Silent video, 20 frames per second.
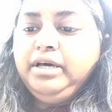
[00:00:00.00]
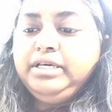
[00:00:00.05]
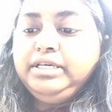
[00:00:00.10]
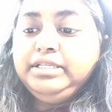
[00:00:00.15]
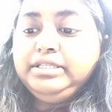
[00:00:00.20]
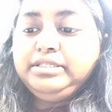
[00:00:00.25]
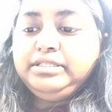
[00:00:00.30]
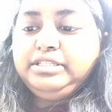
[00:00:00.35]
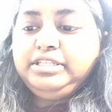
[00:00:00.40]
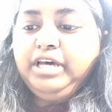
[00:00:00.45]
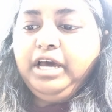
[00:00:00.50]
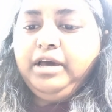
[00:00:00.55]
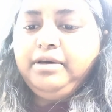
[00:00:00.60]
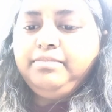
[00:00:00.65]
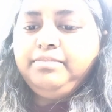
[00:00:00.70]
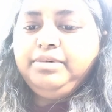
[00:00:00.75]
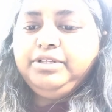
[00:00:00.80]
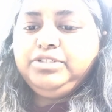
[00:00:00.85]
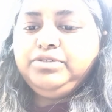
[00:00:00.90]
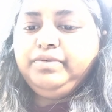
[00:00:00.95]
his
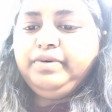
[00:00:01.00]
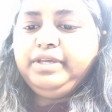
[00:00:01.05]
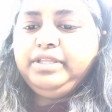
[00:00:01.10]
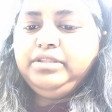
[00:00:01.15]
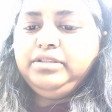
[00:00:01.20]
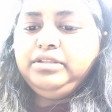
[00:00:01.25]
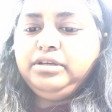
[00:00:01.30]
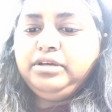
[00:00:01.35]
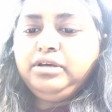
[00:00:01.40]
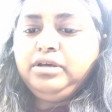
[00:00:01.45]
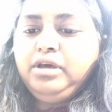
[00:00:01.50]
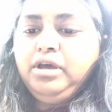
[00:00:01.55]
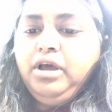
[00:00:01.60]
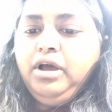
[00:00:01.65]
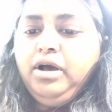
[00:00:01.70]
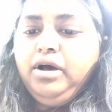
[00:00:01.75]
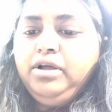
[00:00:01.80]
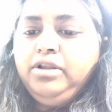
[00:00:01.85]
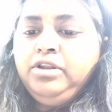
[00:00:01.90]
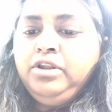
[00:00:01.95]
time between the
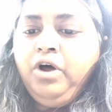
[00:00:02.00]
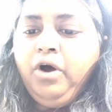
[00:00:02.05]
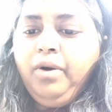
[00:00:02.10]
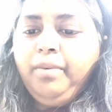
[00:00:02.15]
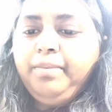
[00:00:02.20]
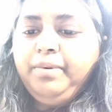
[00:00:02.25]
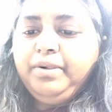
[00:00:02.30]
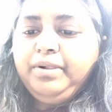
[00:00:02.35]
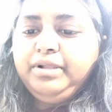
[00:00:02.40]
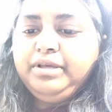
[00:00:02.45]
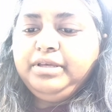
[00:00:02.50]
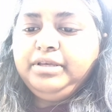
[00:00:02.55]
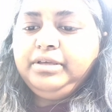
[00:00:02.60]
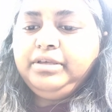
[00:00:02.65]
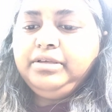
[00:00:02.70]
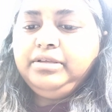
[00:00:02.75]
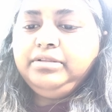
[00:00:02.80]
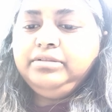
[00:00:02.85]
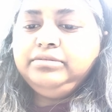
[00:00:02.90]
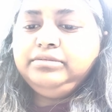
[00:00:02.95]
Noble
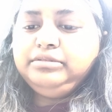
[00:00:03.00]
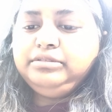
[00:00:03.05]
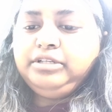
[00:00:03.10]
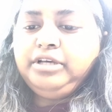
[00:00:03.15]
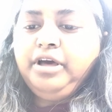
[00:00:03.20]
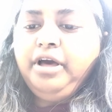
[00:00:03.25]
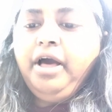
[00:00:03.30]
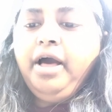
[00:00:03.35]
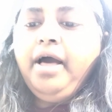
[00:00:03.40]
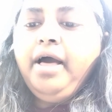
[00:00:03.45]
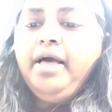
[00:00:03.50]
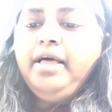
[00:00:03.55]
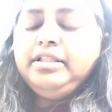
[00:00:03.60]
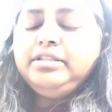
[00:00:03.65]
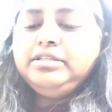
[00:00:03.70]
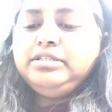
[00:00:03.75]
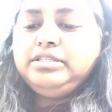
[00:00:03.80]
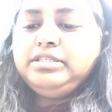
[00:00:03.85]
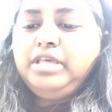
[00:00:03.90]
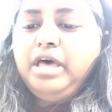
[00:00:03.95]
Ngilka,
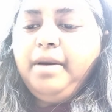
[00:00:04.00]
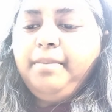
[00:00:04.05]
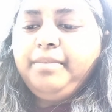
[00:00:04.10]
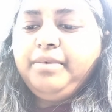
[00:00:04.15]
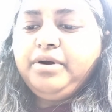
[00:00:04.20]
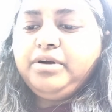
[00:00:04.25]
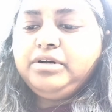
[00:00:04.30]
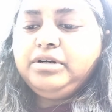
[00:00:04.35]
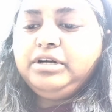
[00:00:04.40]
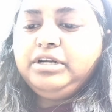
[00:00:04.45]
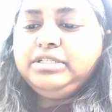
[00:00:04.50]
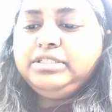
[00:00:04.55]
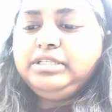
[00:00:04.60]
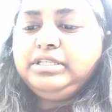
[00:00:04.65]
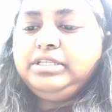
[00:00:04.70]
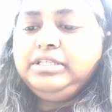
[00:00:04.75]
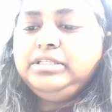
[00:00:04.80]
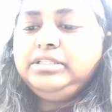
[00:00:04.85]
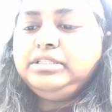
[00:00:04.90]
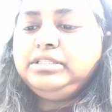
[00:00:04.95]
the summer
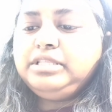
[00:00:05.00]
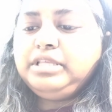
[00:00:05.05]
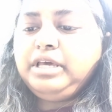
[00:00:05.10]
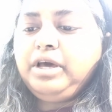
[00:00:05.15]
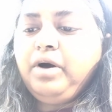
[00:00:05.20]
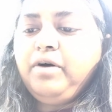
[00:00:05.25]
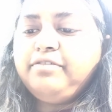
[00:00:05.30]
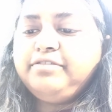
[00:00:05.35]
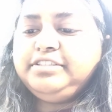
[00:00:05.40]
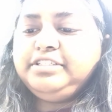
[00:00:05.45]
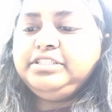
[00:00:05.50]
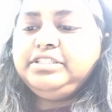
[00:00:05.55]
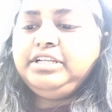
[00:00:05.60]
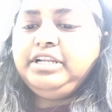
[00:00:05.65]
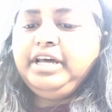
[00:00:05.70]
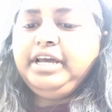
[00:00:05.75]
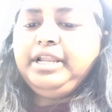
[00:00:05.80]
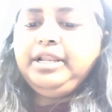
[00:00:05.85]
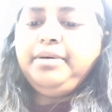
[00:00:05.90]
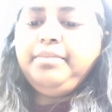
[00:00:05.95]
residence of the
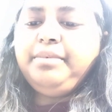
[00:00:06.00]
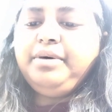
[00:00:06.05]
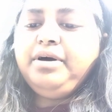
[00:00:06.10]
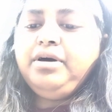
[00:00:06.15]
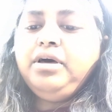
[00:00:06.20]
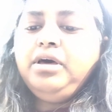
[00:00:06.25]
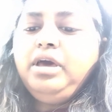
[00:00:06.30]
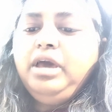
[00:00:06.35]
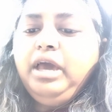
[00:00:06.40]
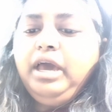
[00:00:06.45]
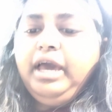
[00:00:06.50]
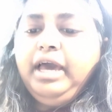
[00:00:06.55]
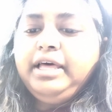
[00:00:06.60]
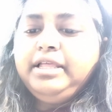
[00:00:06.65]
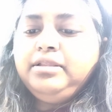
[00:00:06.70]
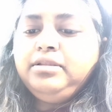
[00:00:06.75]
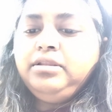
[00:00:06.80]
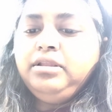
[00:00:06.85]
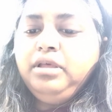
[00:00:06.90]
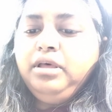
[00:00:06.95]
Dalai Lama,
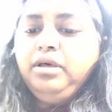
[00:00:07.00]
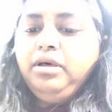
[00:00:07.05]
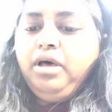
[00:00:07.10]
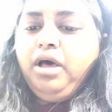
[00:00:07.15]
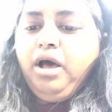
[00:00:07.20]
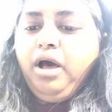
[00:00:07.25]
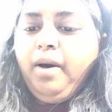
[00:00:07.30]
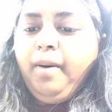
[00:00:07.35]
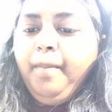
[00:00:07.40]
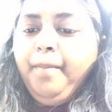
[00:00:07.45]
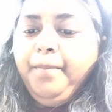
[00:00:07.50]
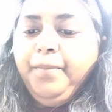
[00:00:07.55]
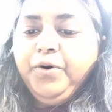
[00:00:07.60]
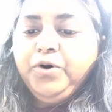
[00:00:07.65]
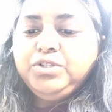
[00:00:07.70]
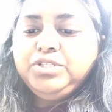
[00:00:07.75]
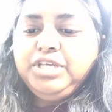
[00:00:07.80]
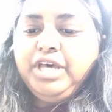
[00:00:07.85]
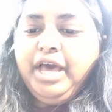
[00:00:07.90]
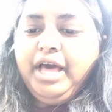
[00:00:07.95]
and
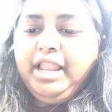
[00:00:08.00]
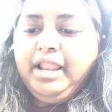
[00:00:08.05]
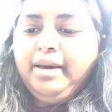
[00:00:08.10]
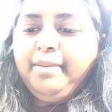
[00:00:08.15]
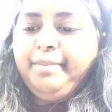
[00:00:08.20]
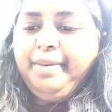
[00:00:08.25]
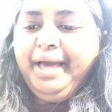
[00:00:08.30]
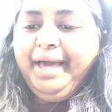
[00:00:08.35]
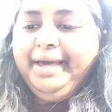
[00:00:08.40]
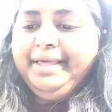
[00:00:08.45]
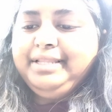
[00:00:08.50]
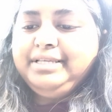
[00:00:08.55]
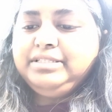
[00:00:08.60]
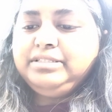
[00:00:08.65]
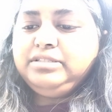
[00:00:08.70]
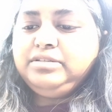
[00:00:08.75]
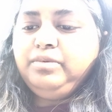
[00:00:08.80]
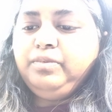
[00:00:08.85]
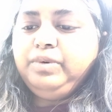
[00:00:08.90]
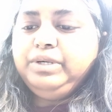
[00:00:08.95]
Potala
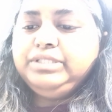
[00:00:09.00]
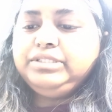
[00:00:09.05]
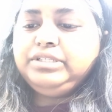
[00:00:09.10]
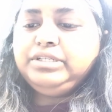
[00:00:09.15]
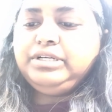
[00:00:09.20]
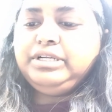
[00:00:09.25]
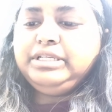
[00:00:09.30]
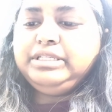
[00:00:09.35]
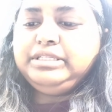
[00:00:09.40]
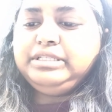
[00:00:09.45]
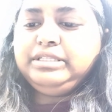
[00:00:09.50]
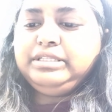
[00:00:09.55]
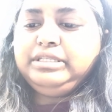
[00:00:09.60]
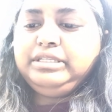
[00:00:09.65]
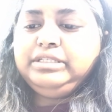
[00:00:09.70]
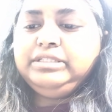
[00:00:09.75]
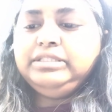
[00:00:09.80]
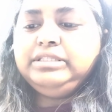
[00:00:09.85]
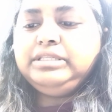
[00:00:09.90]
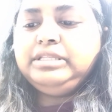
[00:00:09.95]
Palace, the winter
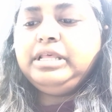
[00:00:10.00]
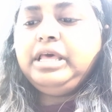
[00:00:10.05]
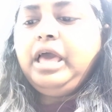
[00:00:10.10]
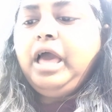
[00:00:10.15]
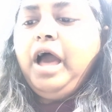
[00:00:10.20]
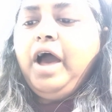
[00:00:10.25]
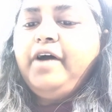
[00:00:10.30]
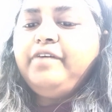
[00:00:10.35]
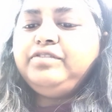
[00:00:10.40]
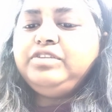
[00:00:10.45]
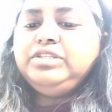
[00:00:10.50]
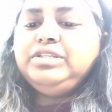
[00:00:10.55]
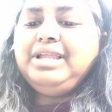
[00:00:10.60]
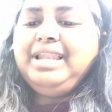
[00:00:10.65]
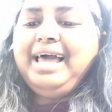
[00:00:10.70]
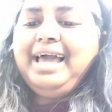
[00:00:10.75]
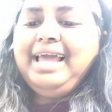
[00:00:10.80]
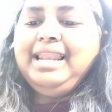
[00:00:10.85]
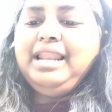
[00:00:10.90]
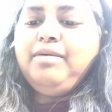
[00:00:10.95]
residence of the
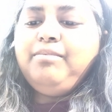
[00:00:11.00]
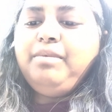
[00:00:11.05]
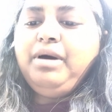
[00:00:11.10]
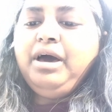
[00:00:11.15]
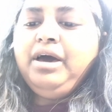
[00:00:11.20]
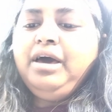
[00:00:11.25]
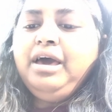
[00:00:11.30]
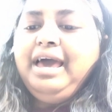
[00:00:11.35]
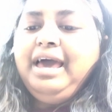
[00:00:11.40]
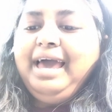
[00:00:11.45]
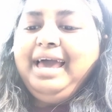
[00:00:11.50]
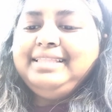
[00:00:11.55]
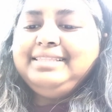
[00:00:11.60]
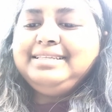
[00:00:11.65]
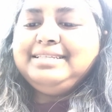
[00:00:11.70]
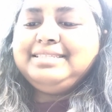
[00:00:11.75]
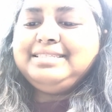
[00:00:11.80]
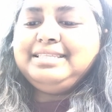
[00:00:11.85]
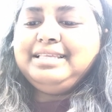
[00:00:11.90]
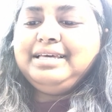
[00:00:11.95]
Dalai Lama,
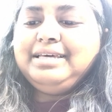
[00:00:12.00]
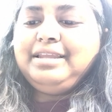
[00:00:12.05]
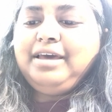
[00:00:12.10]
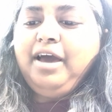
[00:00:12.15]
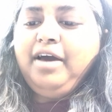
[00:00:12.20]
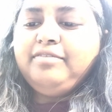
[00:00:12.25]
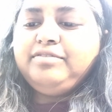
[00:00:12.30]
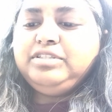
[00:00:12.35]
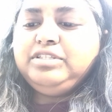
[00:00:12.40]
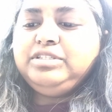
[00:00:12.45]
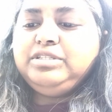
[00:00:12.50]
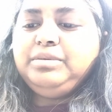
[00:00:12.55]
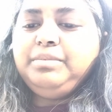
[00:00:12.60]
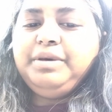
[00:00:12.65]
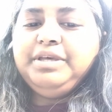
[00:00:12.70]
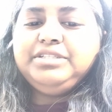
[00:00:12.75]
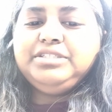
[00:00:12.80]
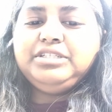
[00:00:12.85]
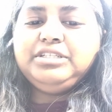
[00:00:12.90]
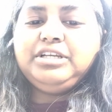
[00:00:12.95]
and the seat of the
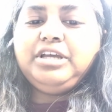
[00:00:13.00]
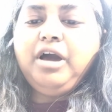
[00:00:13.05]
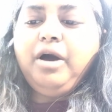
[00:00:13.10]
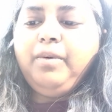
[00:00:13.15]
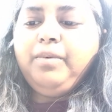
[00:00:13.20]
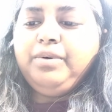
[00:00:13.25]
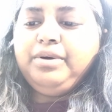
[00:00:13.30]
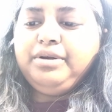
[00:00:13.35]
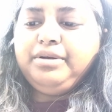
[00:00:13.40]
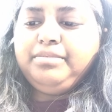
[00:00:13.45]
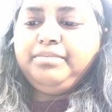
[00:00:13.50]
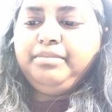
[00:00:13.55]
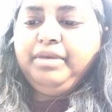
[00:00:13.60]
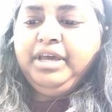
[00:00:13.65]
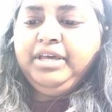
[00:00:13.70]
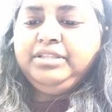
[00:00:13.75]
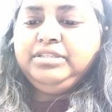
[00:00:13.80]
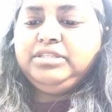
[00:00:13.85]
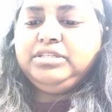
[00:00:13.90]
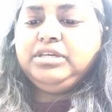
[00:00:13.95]
Tibetan
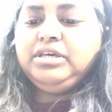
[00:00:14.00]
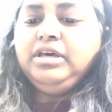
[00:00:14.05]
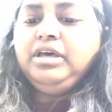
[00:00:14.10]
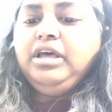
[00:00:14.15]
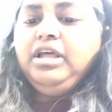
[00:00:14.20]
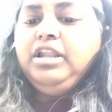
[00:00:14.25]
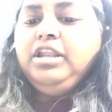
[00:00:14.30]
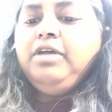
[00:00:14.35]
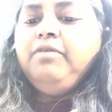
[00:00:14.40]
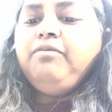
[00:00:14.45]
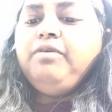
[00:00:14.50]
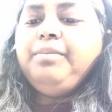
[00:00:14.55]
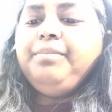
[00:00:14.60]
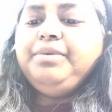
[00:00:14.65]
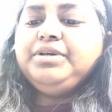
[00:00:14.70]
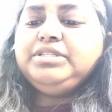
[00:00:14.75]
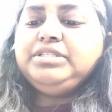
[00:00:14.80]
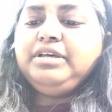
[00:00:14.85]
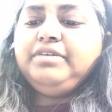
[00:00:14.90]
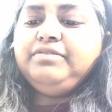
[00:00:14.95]
government.
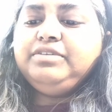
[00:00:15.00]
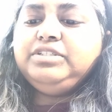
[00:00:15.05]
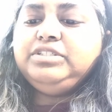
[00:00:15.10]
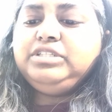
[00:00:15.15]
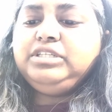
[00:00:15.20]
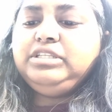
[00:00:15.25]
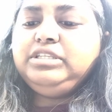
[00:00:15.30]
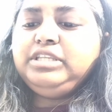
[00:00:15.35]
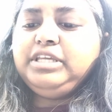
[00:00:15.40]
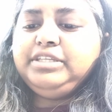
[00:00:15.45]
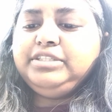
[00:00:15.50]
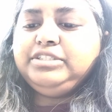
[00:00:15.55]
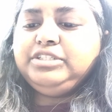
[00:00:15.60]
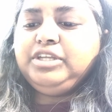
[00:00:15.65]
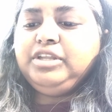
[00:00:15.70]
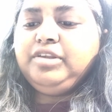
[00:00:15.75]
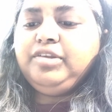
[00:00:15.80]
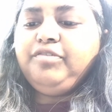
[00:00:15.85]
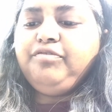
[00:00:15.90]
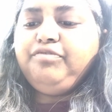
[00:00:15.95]
November 17,
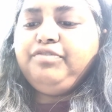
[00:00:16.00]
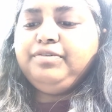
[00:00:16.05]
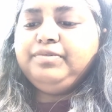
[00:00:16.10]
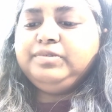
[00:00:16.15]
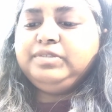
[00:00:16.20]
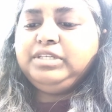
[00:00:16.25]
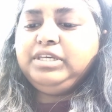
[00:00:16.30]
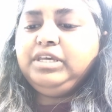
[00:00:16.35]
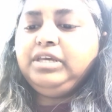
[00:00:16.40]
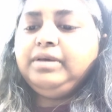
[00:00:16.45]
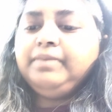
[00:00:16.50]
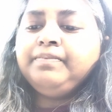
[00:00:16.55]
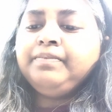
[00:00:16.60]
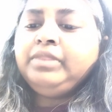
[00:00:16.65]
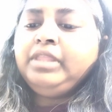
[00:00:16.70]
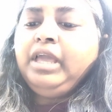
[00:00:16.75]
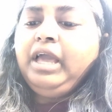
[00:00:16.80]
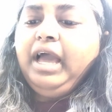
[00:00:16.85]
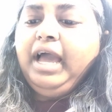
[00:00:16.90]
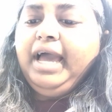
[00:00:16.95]
1950.
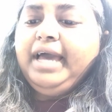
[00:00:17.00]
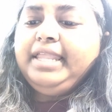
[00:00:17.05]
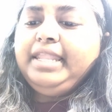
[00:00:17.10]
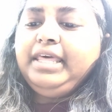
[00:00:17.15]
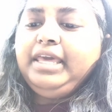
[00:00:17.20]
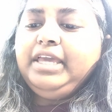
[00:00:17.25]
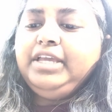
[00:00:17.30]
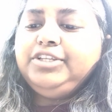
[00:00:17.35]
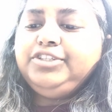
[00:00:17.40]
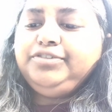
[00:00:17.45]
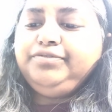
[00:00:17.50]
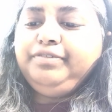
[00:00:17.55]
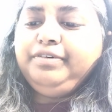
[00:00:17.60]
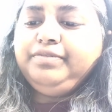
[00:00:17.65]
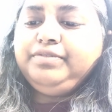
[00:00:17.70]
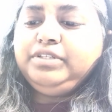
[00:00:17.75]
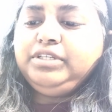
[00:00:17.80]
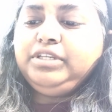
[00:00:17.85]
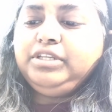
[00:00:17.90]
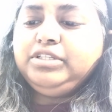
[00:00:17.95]
At age
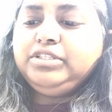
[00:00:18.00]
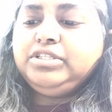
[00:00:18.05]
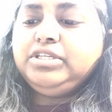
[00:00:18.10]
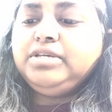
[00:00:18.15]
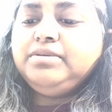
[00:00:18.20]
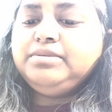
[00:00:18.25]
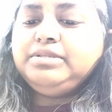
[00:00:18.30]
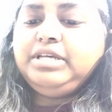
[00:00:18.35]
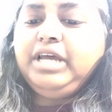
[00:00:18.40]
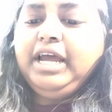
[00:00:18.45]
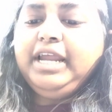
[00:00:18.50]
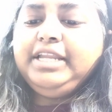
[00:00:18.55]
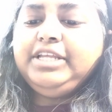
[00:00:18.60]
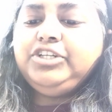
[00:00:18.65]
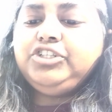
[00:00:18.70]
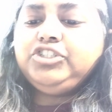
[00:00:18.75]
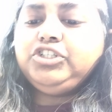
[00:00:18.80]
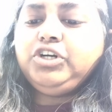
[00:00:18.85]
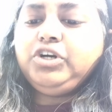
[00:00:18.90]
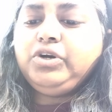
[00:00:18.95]
15, assumes the
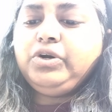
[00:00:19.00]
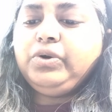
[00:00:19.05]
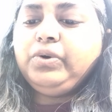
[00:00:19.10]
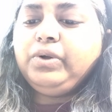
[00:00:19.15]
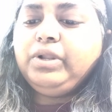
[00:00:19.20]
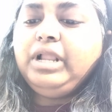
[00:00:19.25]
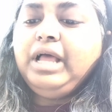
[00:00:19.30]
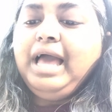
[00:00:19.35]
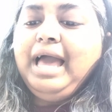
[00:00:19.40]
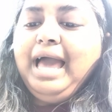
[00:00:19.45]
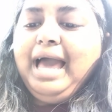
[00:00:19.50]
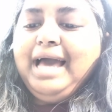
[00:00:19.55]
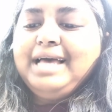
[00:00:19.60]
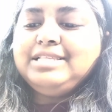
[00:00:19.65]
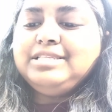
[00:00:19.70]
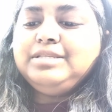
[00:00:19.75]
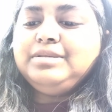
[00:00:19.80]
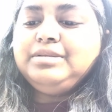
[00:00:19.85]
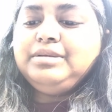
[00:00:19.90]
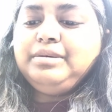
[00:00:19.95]
additional role
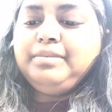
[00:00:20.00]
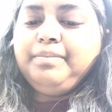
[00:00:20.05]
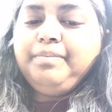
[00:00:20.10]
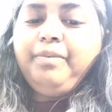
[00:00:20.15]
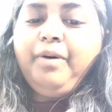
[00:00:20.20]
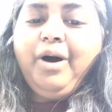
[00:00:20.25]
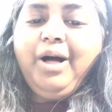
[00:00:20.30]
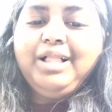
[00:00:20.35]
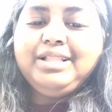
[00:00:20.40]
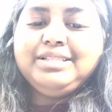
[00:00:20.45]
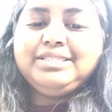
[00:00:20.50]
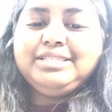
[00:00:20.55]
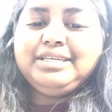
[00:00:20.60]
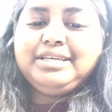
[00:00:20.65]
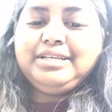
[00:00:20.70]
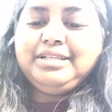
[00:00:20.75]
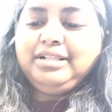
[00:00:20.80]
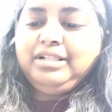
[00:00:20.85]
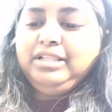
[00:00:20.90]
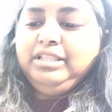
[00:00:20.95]
as the
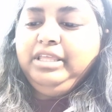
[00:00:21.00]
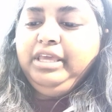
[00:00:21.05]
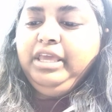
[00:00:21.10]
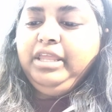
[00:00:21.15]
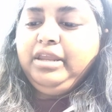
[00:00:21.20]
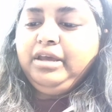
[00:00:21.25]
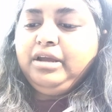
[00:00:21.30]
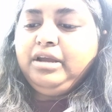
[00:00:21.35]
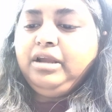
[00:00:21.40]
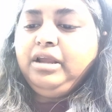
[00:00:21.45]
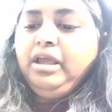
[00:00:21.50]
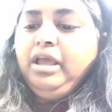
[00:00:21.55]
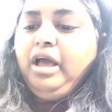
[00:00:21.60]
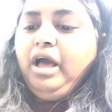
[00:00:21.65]
political leader